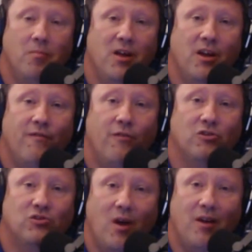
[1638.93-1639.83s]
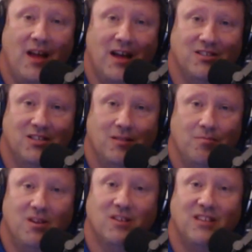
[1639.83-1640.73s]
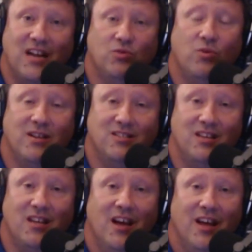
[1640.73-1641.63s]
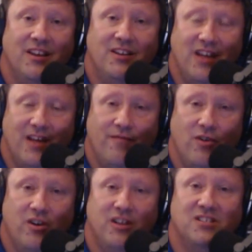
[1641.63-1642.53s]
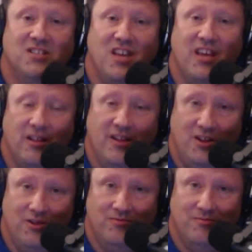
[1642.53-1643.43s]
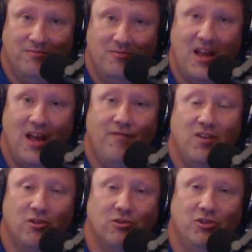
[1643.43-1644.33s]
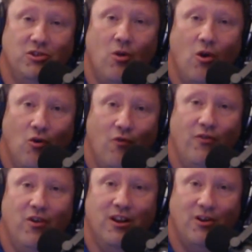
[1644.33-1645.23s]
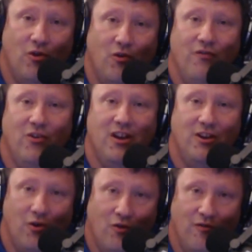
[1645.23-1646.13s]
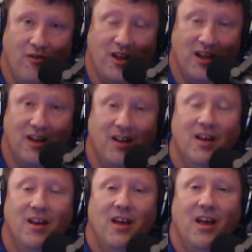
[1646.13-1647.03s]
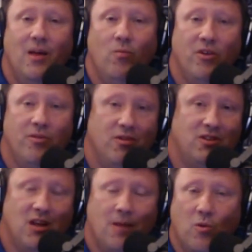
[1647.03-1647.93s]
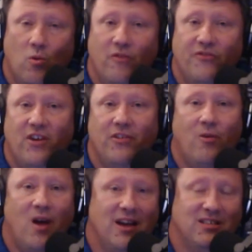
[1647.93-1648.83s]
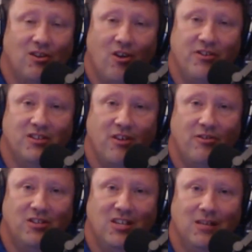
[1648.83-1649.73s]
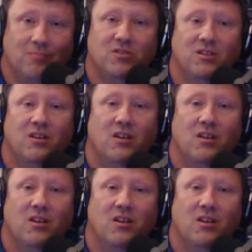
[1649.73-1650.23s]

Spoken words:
being a first-round exit, because that's what I see. Denver is killing you. They have killed you over and over and over again. And with Timberwolves on the rise and all these other teams,